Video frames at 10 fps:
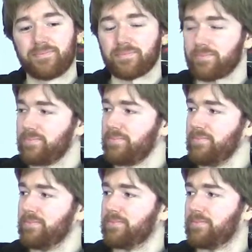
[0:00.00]

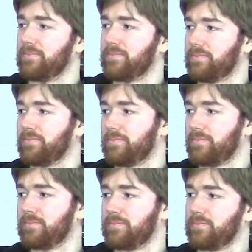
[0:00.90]

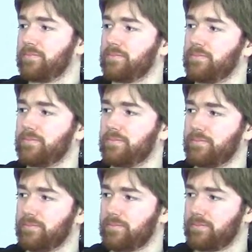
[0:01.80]

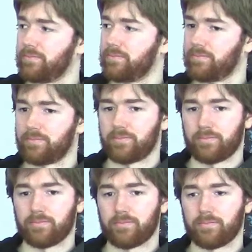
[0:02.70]

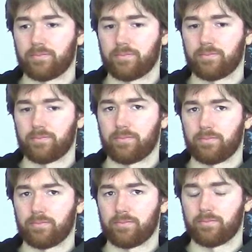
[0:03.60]

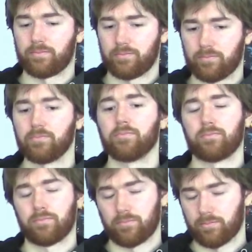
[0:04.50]

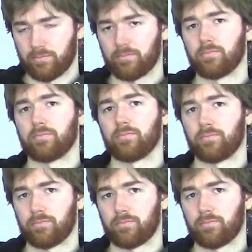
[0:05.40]
[no speech]